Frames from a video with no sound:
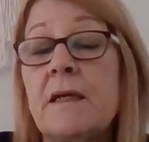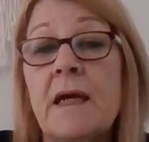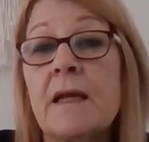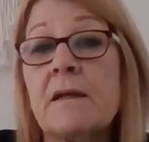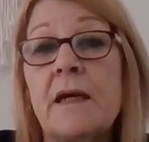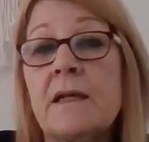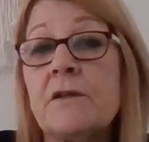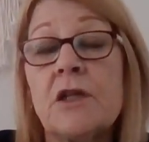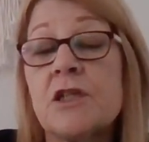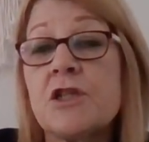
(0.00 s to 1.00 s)

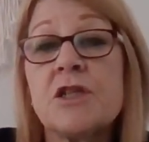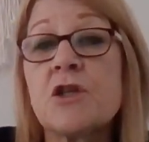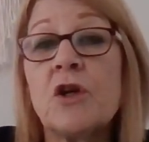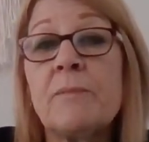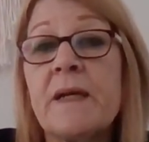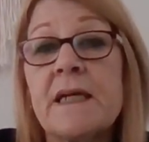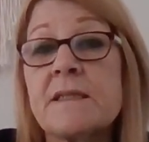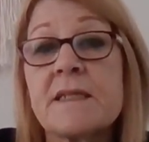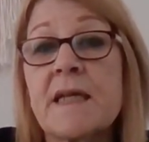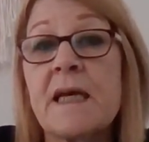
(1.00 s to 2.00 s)
and she's got to be
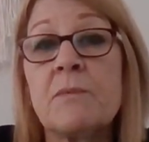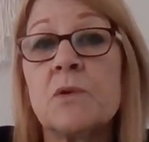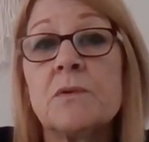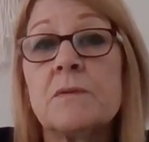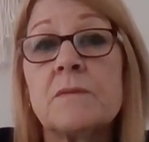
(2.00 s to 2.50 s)
unstable.